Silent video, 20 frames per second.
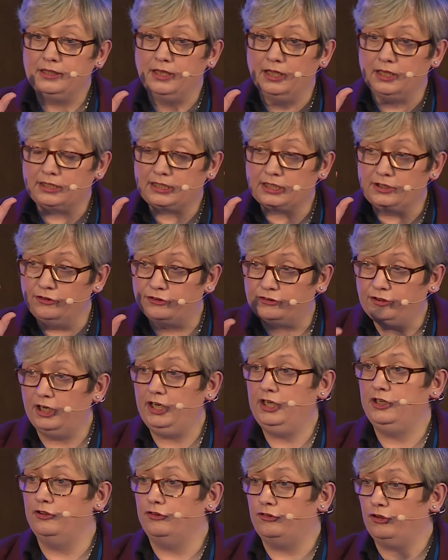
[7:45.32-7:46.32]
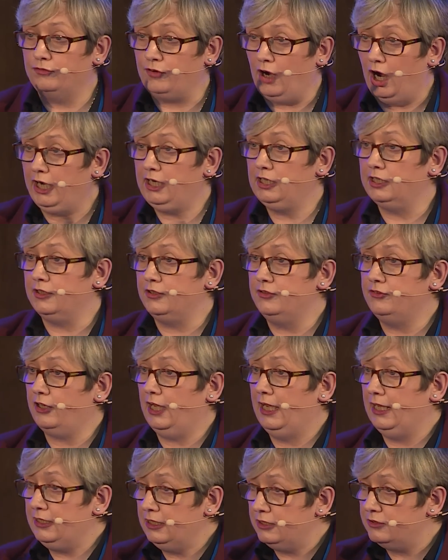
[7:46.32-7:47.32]
the concerns of
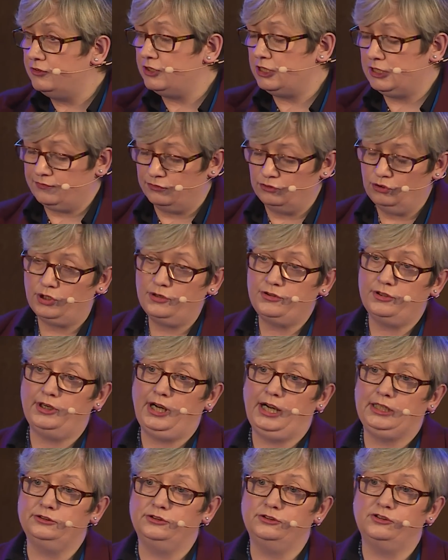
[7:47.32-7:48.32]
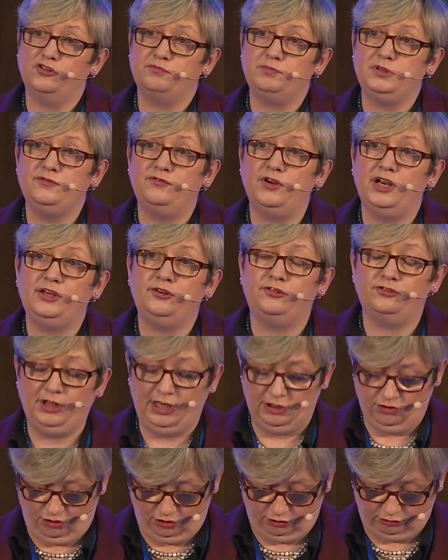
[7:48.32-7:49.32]
Ireland, and indeed of Northern Ireland, have been very
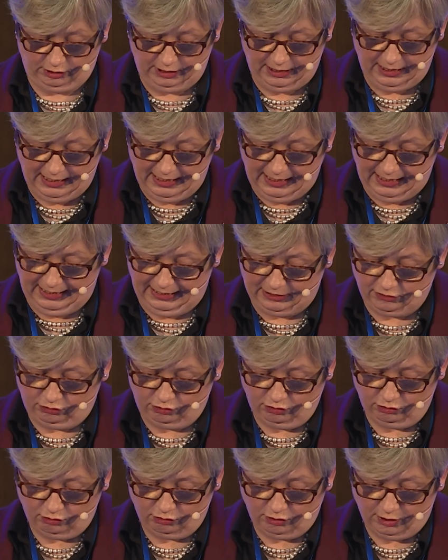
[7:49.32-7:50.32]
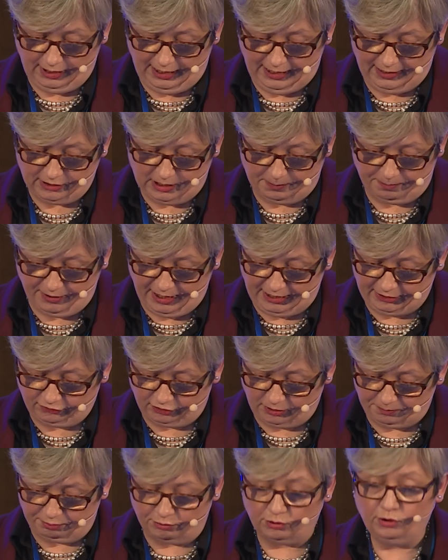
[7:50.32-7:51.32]
central to the
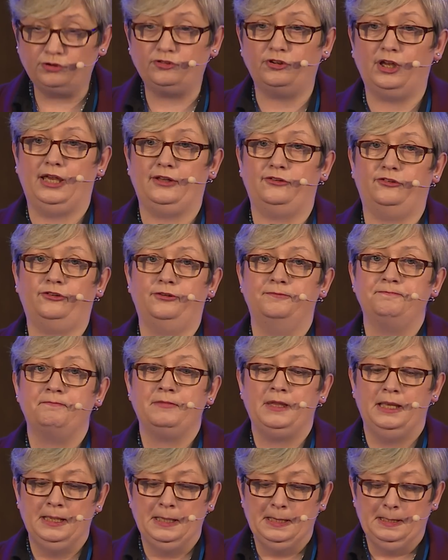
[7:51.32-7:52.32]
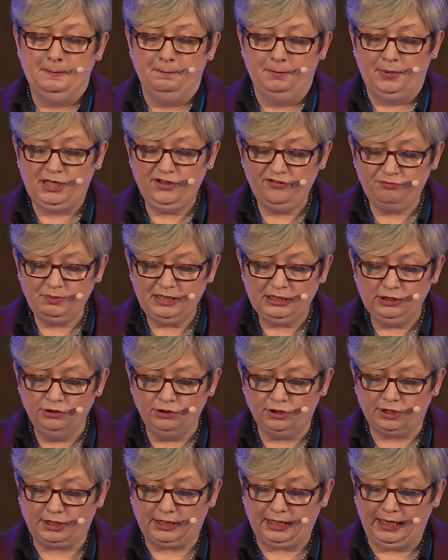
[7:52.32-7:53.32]
Brexit process. But if we
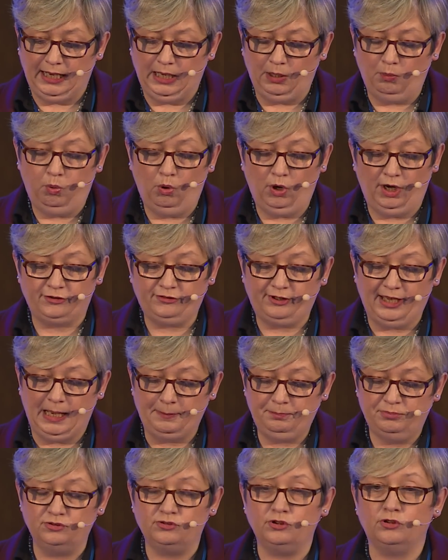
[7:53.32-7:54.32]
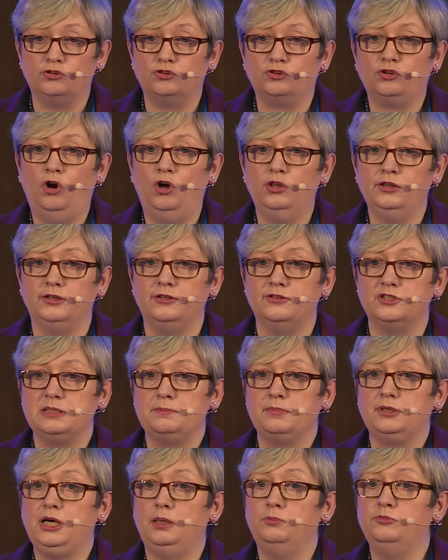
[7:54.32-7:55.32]
look at what has happened in Scotland,
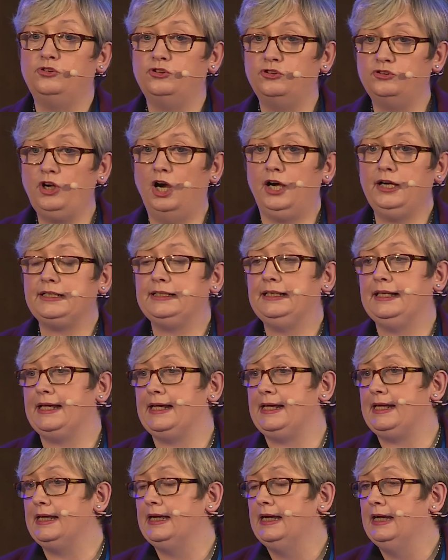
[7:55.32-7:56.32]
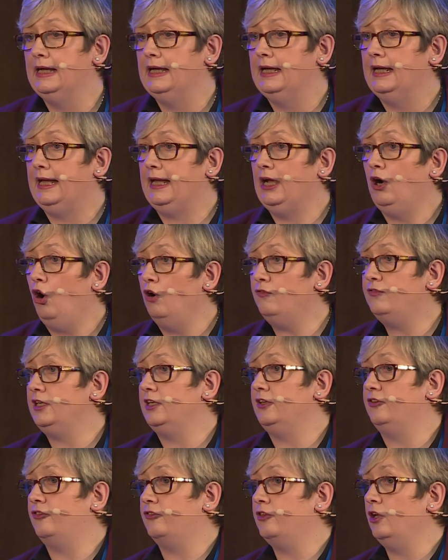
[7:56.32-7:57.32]
it becomes starkly
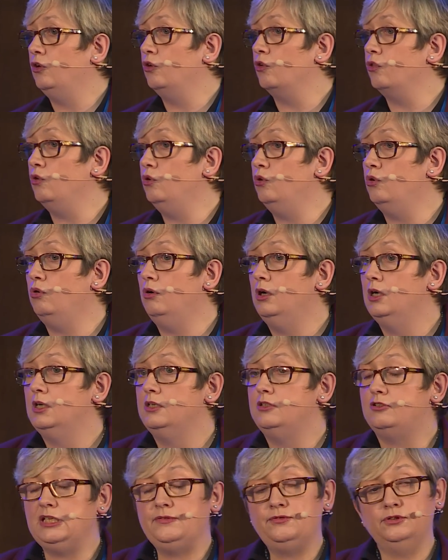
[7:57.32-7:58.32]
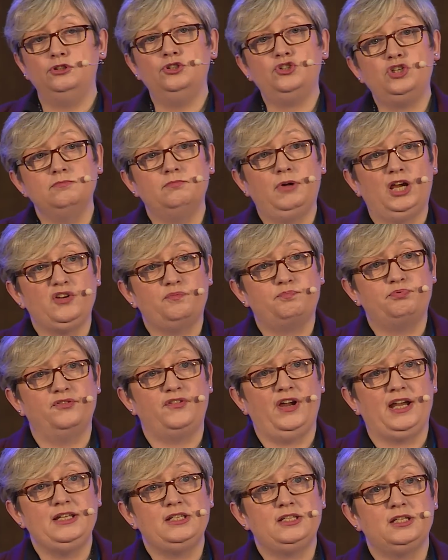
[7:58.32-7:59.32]
obvious that although devolution might have
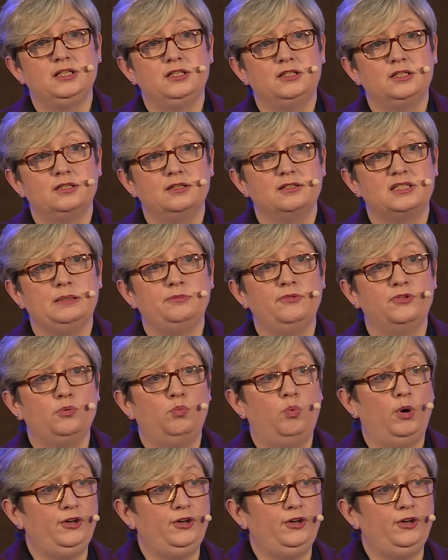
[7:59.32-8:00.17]
prevented some of the